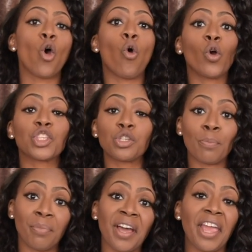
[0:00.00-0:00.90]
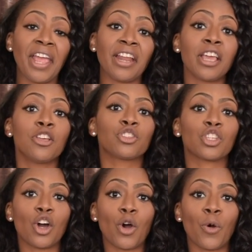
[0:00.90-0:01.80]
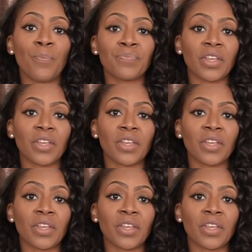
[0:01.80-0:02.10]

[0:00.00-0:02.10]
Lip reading: or to button. So